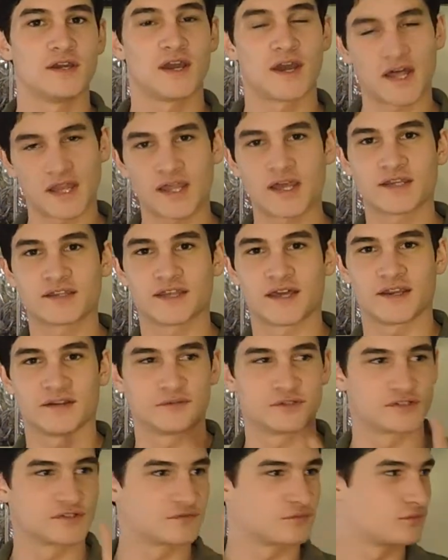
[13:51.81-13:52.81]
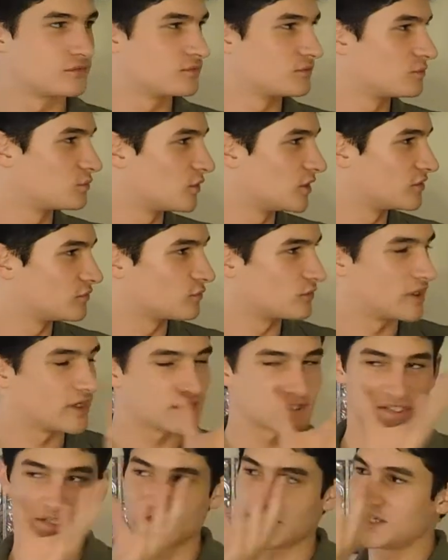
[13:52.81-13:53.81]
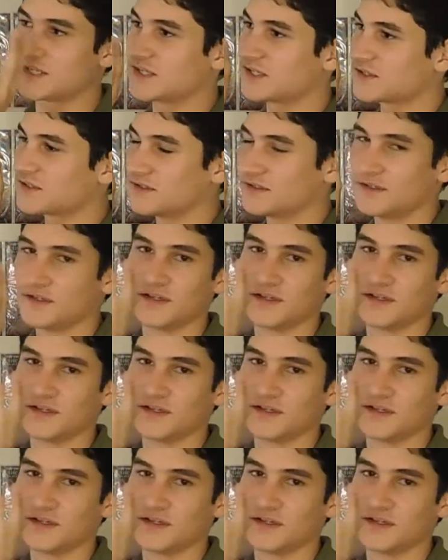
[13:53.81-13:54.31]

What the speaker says: I like that. It was what Rick's seeing,